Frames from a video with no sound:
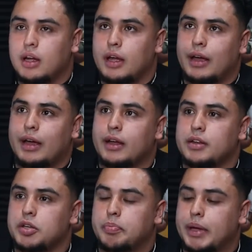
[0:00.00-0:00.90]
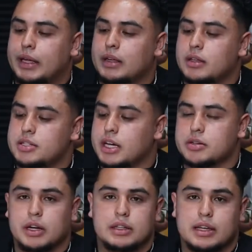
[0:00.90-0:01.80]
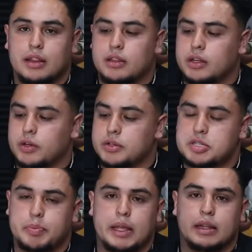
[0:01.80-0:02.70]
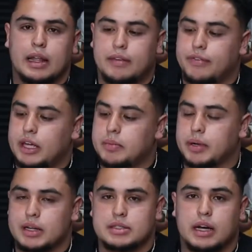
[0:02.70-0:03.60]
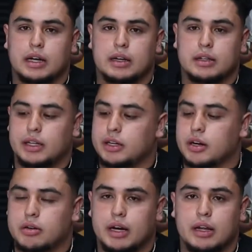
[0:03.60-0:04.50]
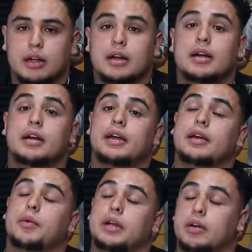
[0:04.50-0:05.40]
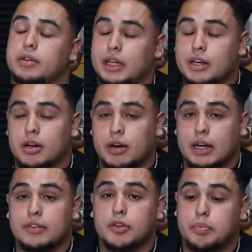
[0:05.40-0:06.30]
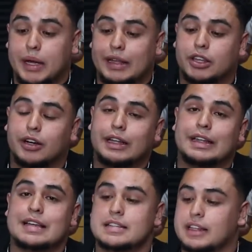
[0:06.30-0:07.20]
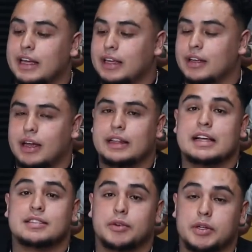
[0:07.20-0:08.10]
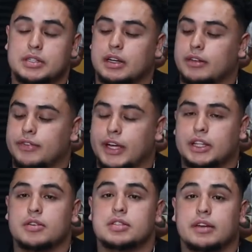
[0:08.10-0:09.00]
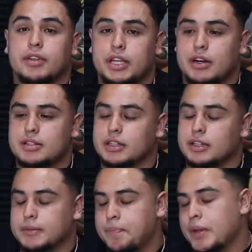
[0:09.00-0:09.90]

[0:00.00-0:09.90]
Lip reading: and you pay it January 10th, you'll just pay the late fee, but it's not gonna ding your credit. When they'll ding your credit if you pay it 30 days late, and that's what it's gonna affect you 7 years. Because